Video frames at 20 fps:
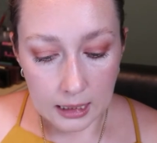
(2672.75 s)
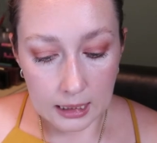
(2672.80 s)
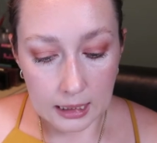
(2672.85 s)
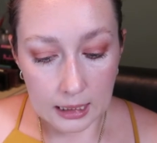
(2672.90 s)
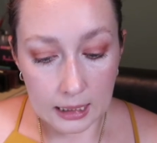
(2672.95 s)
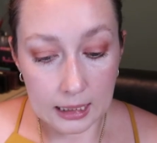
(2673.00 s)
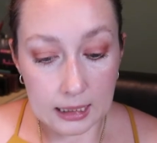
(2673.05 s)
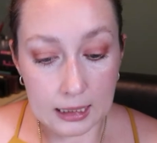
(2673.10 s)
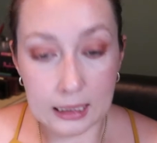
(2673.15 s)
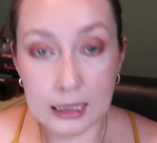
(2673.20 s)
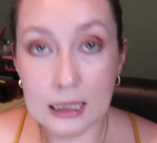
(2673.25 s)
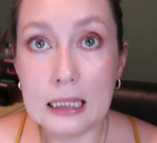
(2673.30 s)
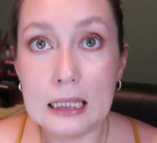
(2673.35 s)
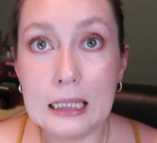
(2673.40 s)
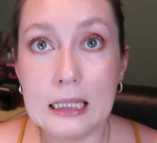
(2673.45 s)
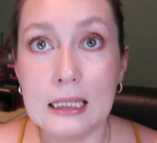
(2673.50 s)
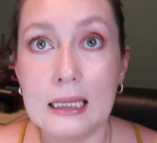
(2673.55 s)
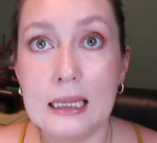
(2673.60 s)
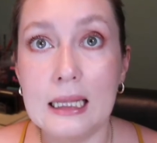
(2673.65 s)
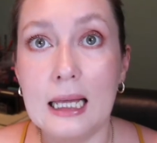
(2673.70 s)
And
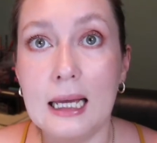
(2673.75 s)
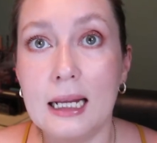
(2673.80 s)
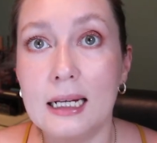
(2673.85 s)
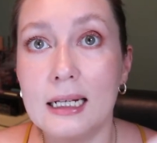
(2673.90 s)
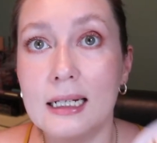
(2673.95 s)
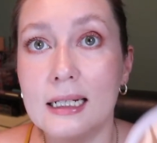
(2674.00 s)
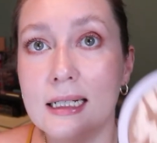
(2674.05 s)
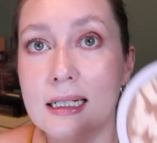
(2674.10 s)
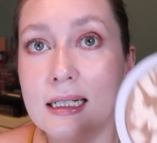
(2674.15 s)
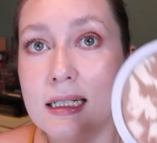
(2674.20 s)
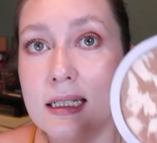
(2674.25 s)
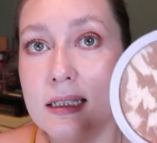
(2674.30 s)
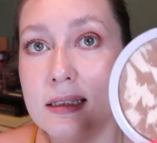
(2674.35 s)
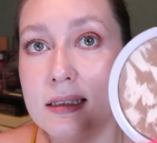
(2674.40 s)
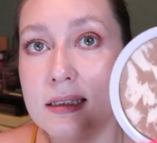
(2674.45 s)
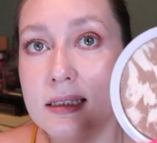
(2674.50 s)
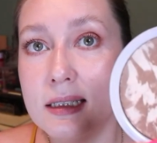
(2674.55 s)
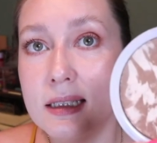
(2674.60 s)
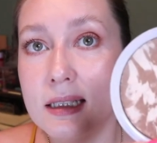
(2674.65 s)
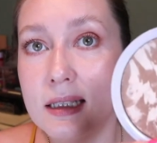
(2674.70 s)
that
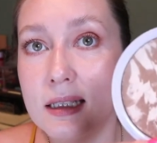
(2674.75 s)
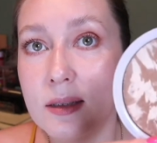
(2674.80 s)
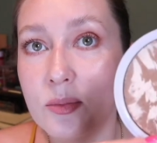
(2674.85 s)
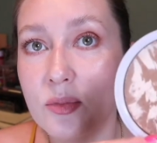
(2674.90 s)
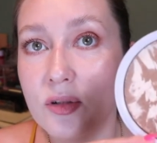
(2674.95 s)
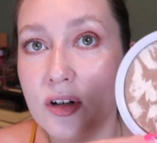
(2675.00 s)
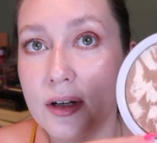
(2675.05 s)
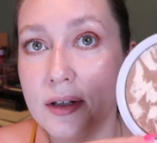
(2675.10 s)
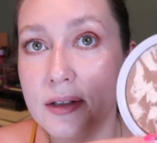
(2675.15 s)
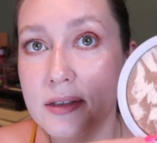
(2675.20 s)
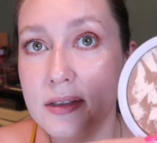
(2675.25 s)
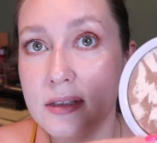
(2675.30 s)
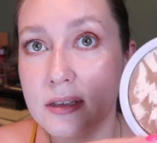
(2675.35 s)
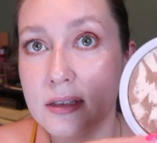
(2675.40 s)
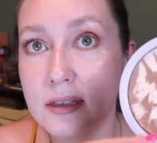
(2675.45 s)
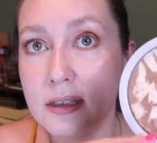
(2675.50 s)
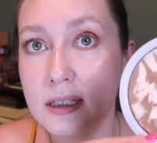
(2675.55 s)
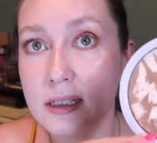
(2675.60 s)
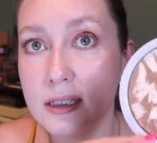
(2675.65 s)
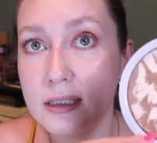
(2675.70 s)
is the
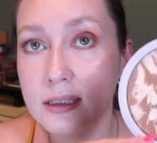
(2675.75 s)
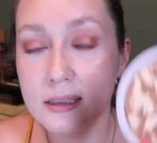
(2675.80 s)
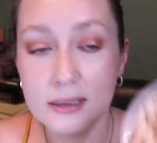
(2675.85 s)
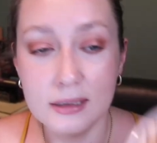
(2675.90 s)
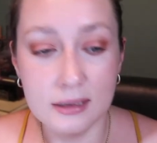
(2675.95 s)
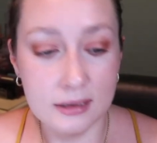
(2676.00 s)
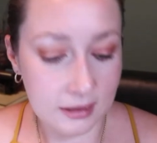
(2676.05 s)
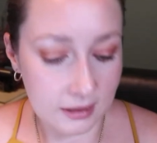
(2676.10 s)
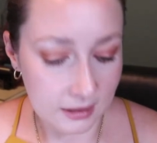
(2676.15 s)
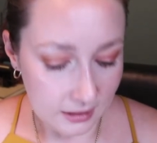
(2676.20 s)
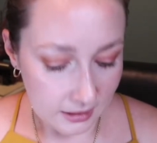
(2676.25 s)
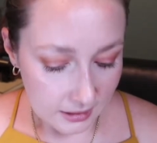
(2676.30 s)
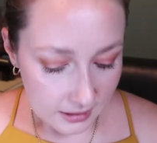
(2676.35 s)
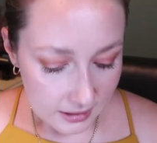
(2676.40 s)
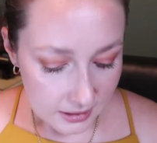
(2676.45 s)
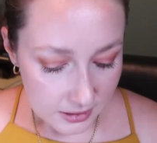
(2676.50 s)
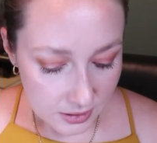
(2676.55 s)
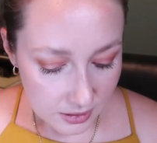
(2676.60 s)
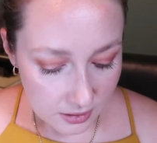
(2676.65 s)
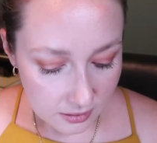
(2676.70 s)
bronzer.
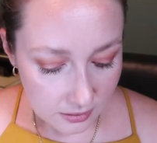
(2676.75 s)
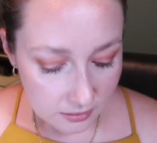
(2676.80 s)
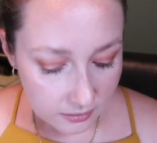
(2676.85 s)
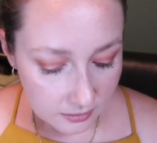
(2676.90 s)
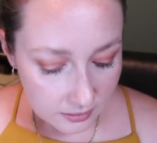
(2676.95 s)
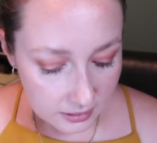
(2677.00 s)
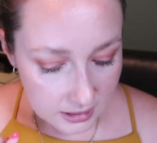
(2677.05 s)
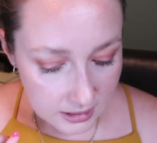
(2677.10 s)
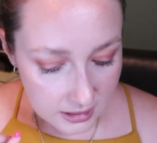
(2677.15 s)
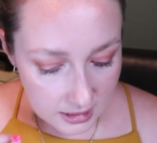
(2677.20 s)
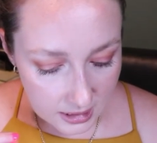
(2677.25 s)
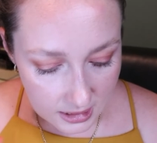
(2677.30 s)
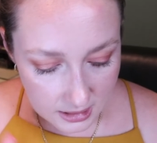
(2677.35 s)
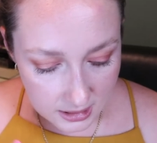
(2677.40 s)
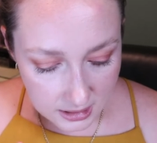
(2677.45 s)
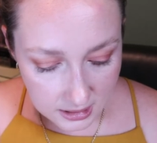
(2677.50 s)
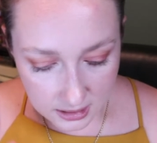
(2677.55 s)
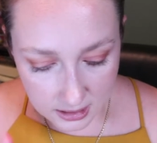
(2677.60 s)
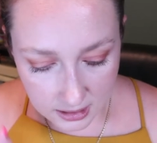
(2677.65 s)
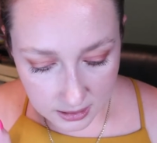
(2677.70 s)
So it says
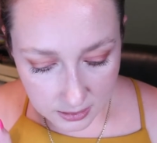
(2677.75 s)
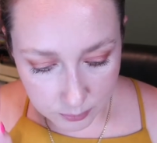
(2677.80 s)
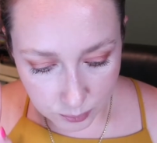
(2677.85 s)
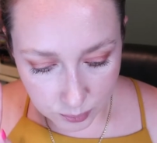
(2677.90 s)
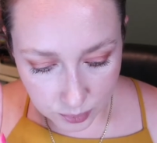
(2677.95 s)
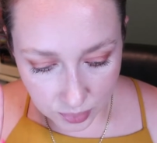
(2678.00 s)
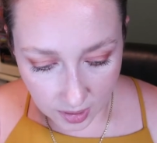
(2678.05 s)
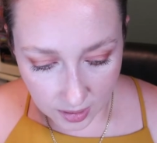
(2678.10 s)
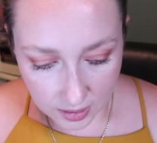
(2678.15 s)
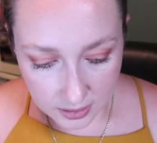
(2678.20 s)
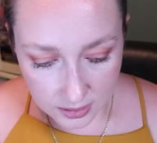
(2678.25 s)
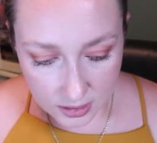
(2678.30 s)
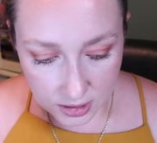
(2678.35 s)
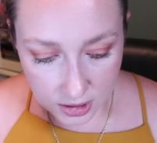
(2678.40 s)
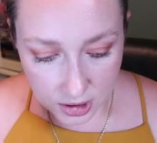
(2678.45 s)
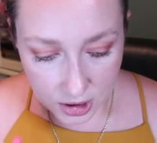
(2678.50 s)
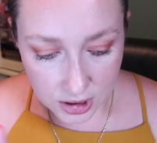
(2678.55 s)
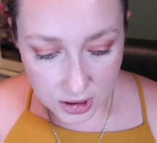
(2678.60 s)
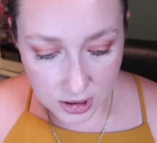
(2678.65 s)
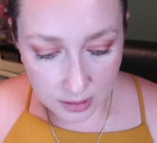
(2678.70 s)
it's a bronze
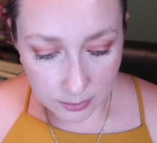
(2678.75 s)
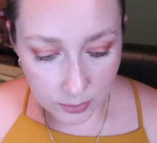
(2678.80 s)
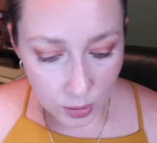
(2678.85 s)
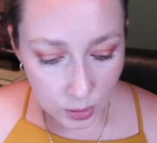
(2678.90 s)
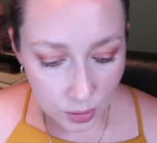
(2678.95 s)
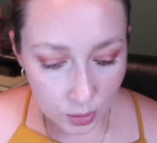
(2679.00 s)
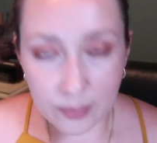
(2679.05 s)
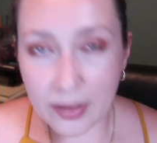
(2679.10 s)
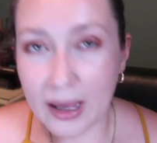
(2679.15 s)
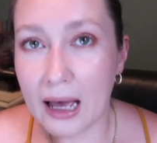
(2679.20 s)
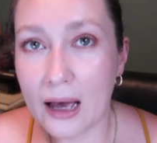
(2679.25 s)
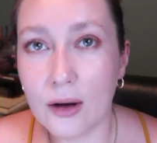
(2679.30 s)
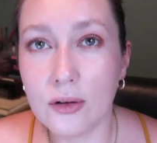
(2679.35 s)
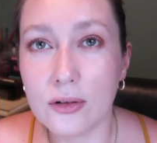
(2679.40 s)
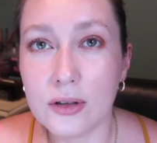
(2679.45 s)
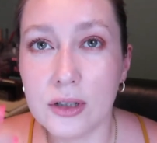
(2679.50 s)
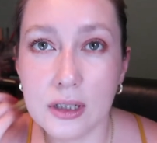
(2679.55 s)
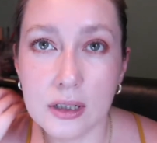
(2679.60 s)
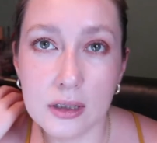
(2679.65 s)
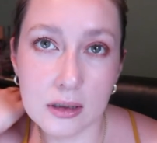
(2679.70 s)
shimmer
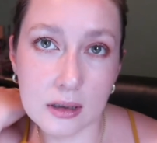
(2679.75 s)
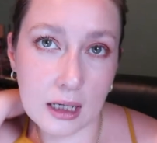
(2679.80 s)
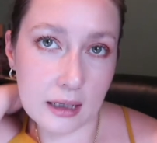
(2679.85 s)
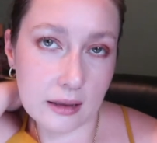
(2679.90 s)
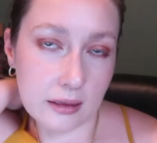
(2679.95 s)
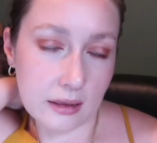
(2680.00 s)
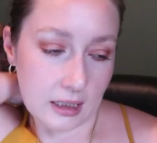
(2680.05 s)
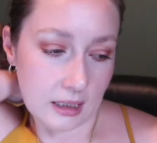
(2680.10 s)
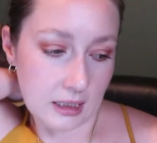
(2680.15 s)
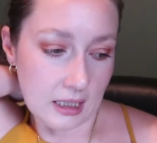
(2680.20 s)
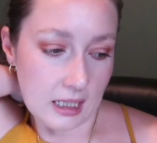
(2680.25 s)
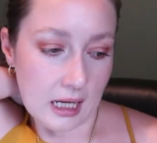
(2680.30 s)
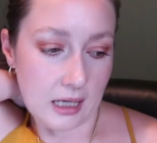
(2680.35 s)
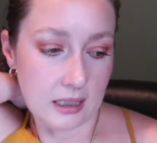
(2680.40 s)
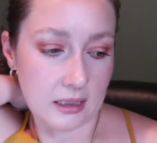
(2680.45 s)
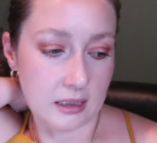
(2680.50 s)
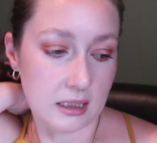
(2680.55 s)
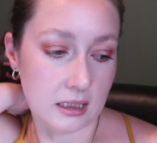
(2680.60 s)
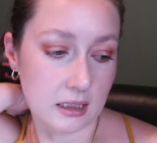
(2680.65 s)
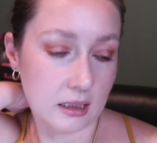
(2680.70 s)
powder. I think the
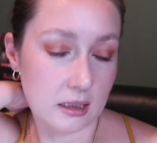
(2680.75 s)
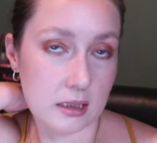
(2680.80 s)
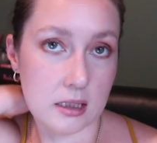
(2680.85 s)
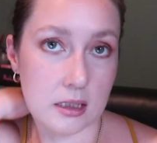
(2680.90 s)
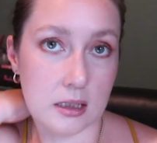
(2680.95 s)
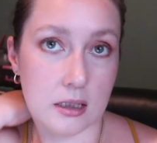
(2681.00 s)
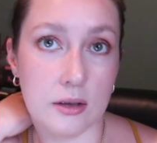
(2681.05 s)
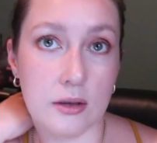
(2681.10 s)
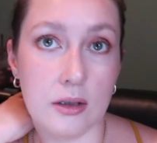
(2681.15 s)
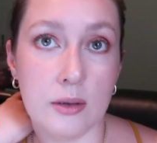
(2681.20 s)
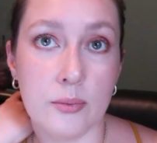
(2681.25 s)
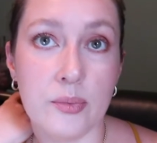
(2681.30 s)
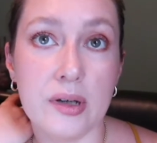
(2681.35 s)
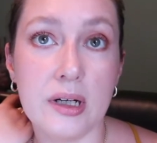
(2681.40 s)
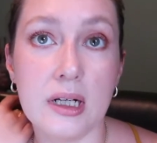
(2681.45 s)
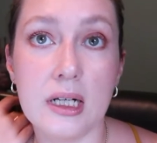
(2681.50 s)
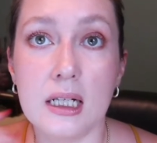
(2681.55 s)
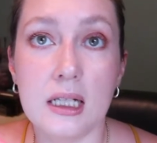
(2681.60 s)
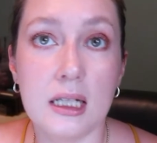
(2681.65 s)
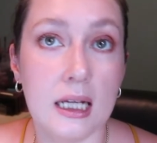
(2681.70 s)
idea is you can
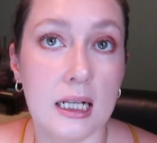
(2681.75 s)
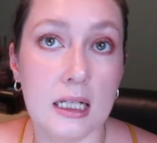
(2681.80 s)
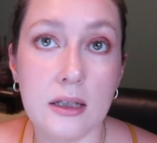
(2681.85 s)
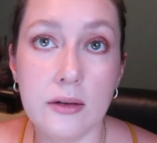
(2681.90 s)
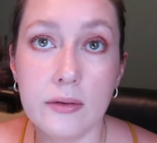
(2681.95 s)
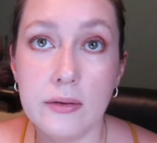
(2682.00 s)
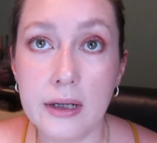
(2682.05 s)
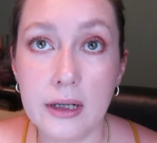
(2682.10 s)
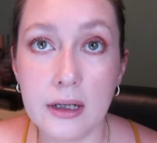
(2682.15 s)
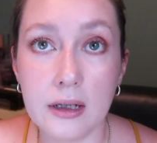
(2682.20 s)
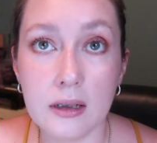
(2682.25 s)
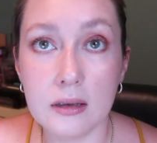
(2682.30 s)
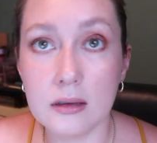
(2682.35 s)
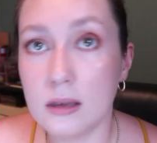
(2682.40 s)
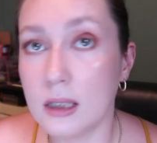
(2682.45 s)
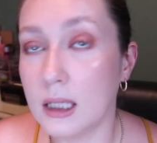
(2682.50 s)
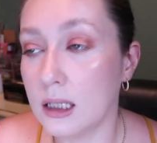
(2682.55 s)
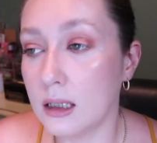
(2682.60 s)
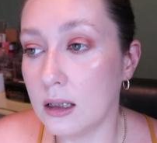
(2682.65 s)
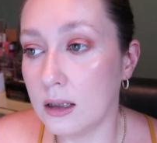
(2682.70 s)
put it anywhere,
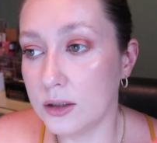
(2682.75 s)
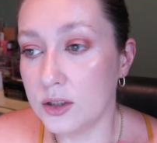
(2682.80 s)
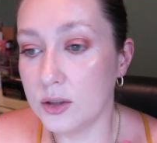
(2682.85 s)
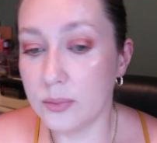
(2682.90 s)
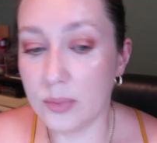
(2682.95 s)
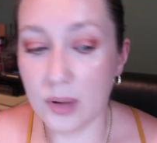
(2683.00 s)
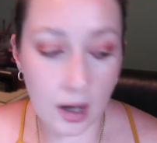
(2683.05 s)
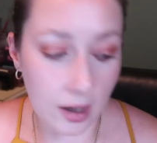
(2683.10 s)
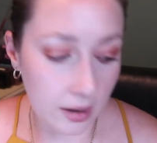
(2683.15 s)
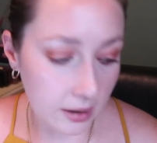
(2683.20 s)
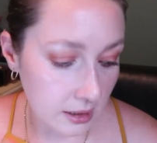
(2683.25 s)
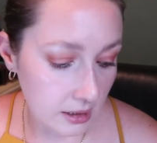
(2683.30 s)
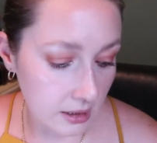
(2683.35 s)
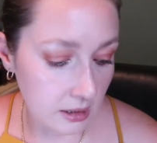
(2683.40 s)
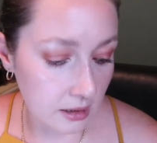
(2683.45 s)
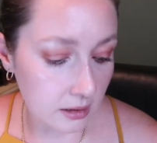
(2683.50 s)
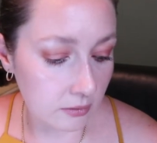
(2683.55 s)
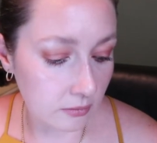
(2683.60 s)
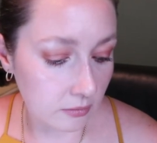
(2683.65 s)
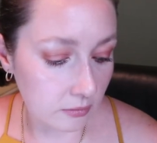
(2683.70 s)
like on your
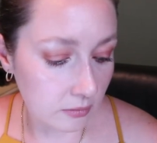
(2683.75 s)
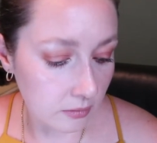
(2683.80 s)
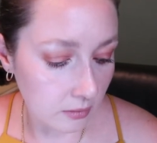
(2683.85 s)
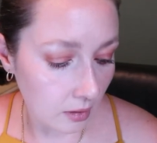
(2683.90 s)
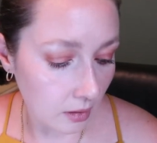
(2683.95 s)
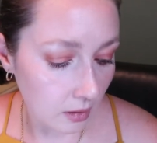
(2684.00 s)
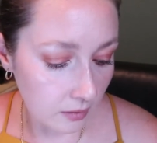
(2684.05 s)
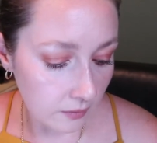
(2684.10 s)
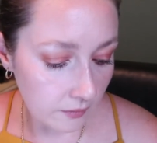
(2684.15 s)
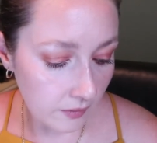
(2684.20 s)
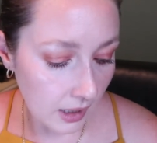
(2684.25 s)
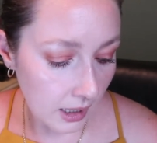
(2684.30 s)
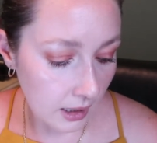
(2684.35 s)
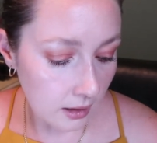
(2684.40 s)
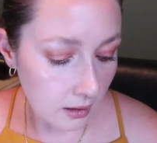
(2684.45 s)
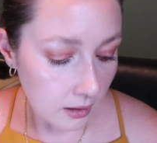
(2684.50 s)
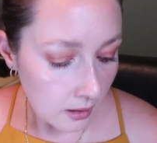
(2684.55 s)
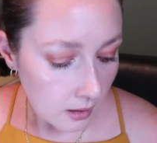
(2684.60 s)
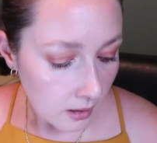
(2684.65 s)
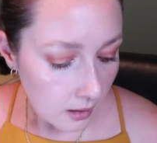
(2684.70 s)
body and all that.